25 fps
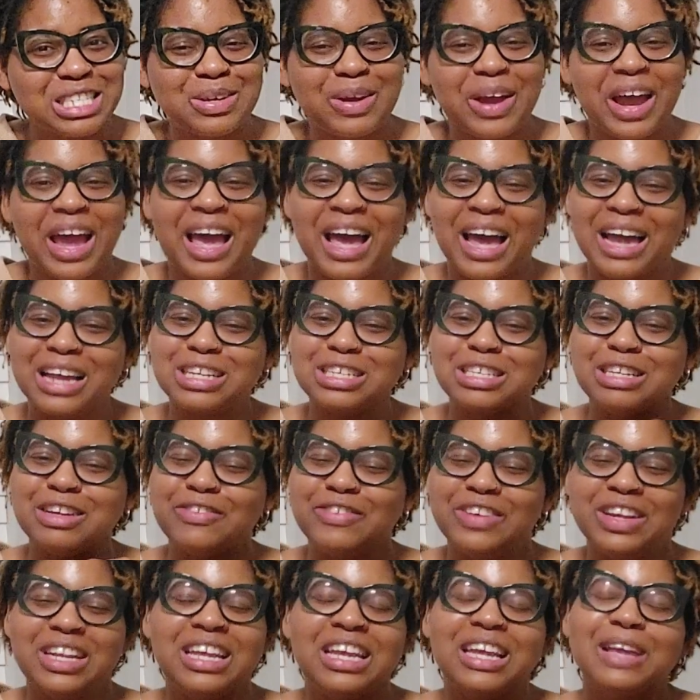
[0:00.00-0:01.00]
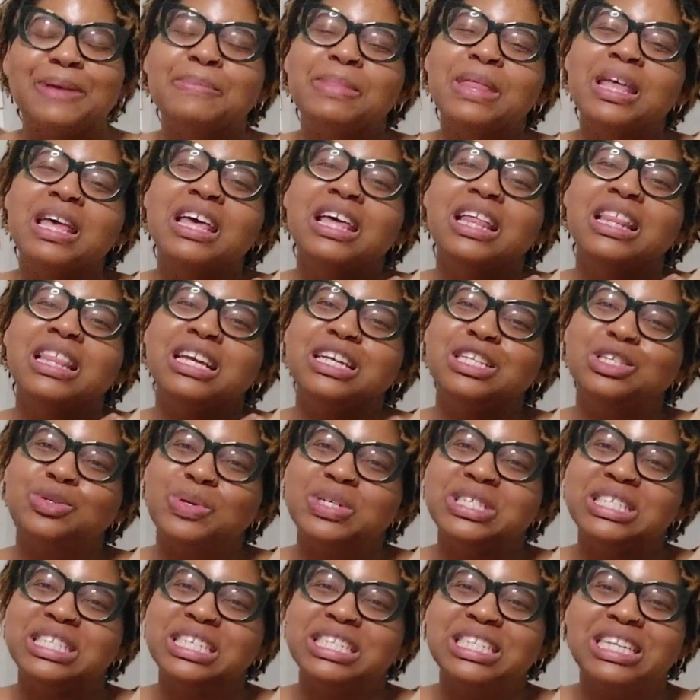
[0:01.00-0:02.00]
We're actually reading the
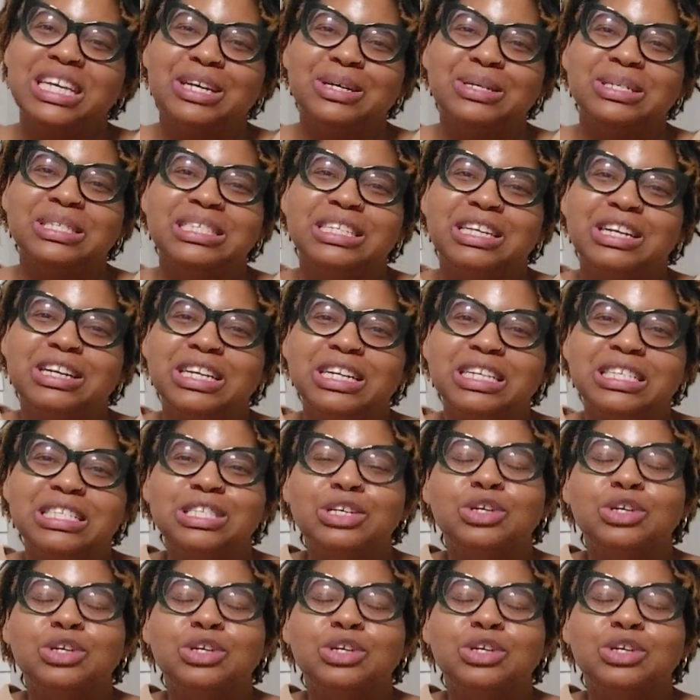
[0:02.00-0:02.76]
Twisted Tales series.